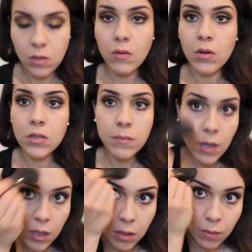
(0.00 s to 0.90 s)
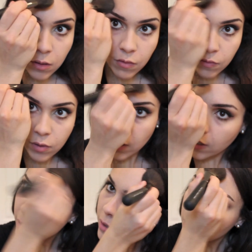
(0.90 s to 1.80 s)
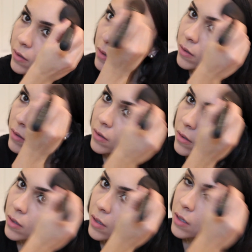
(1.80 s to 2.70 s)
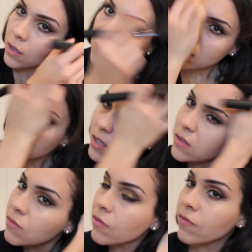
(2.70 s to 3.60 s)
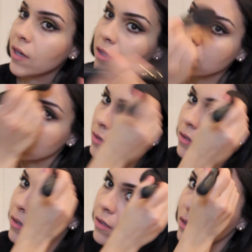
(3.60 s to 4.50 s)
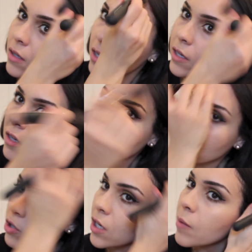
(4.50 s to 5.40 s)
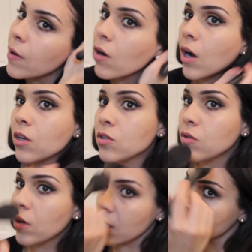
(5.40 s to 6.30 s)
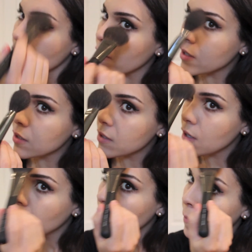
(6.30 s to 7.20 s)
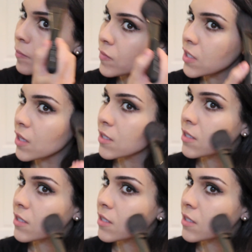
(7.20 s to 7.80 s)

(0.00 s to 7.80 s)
I'm going to put a little on the forehead and sides of her face. A good trick about contouring is I always see this